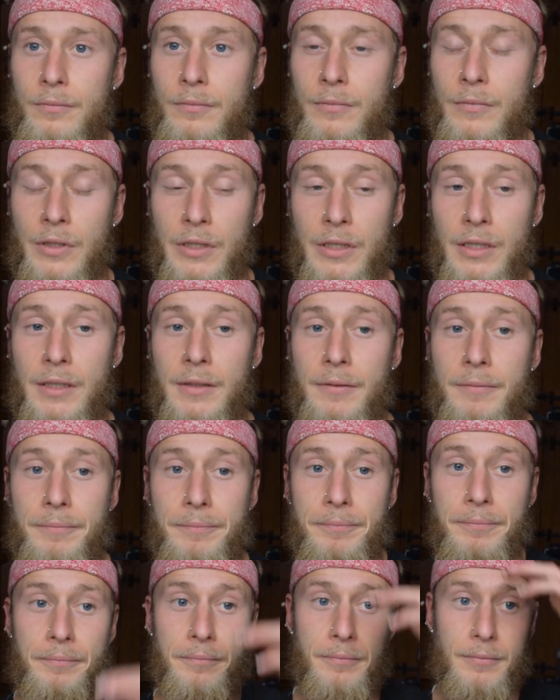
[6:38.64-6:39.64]
yeah
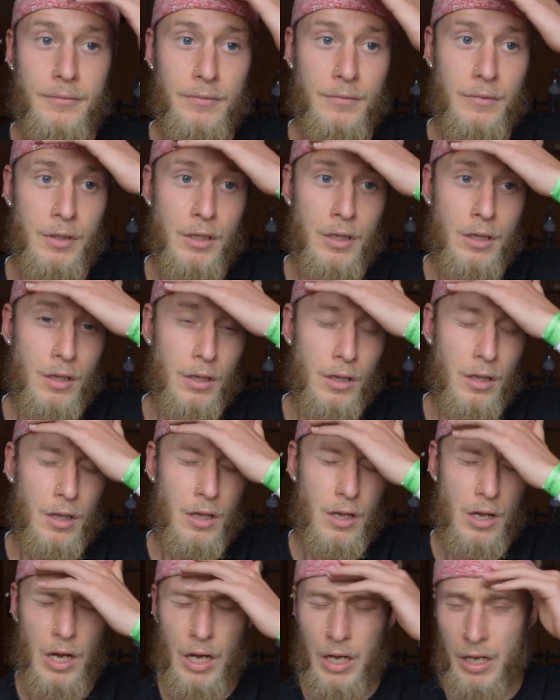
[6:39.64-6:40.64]

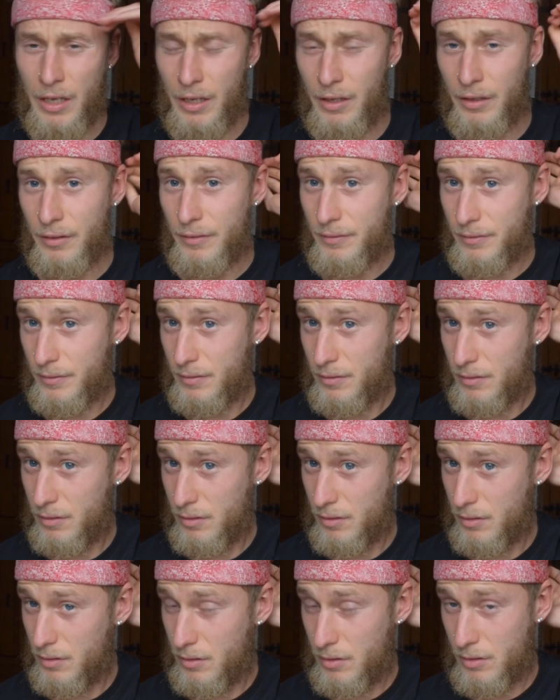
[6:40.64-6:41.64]
I
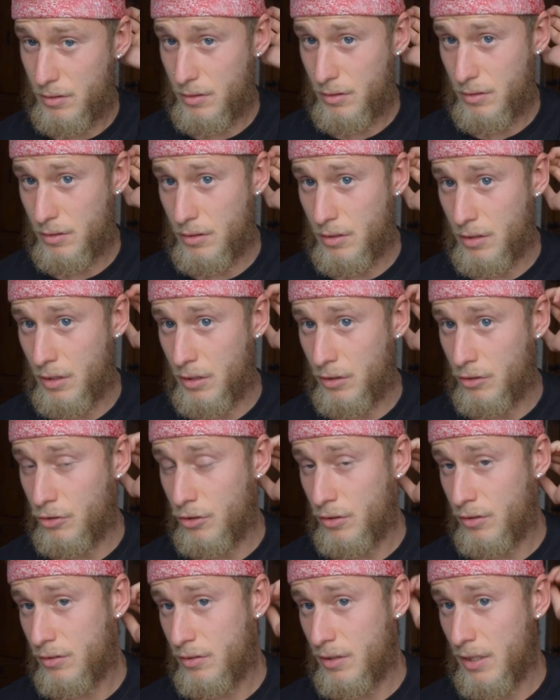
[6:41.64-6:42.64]
I
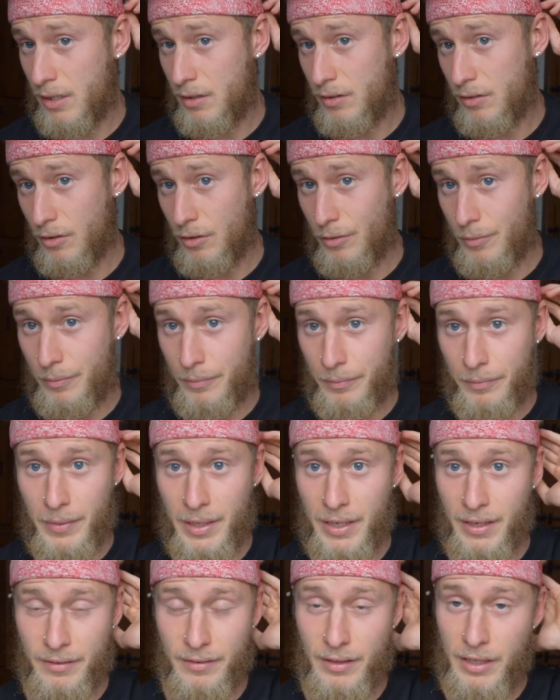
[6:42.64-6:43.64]
just did some
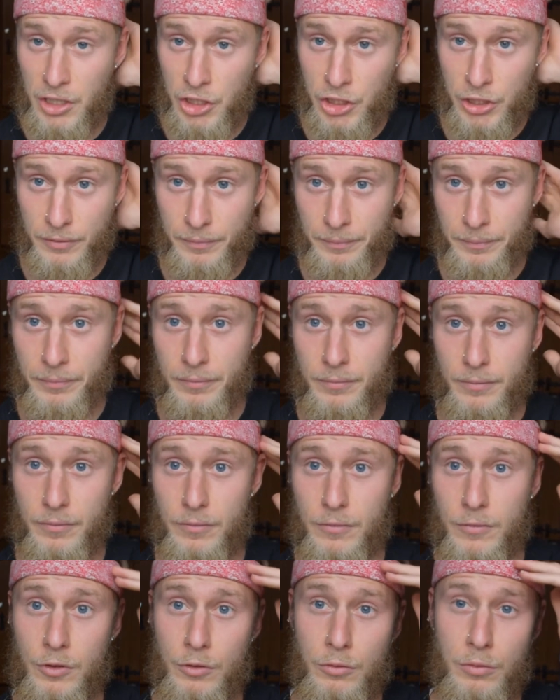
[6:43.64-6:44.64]
meditation
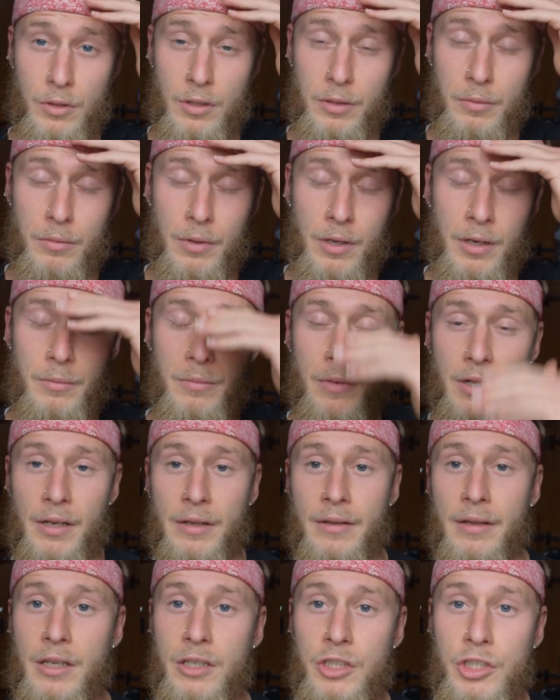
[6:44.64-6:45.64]
20 minute
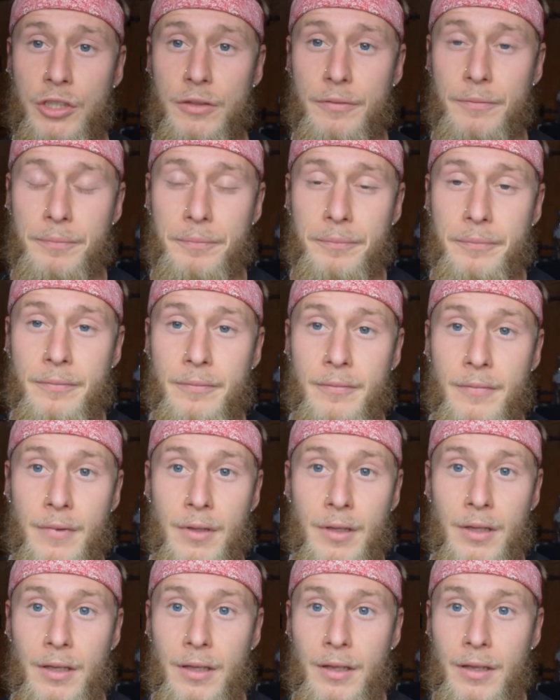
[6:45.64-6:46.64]
meditation
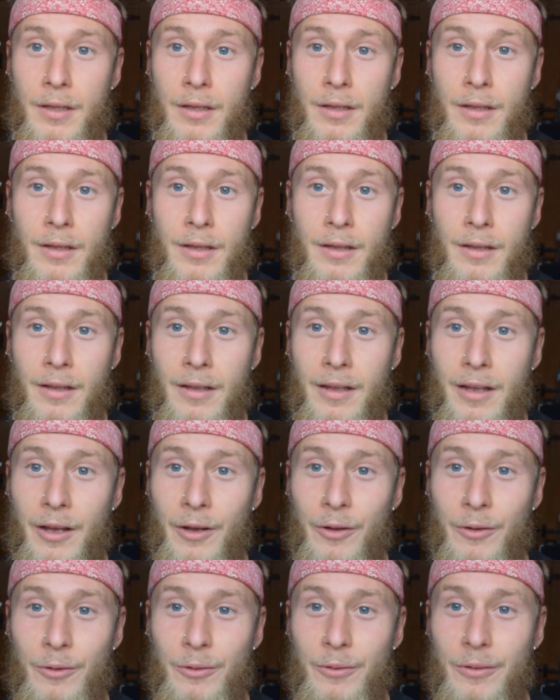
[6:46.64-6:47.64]
I,
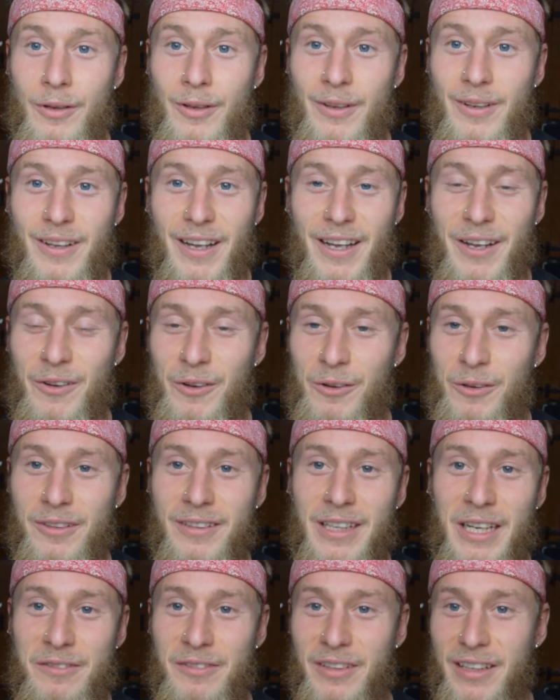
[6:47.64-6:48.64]
all I always
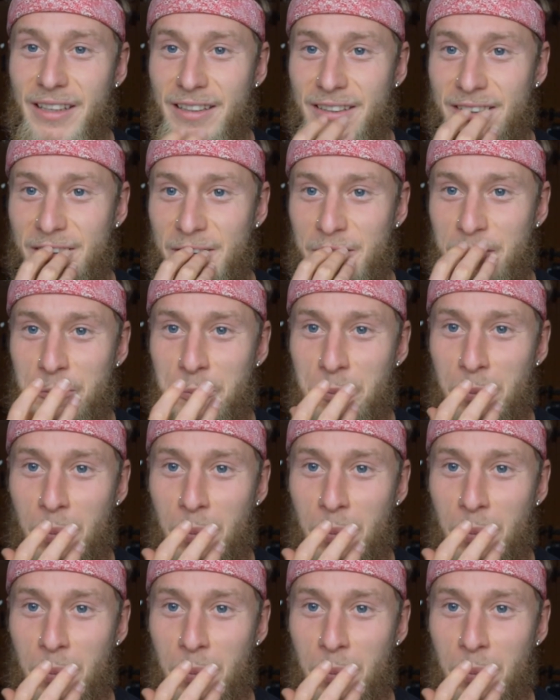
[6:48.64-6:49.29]
have this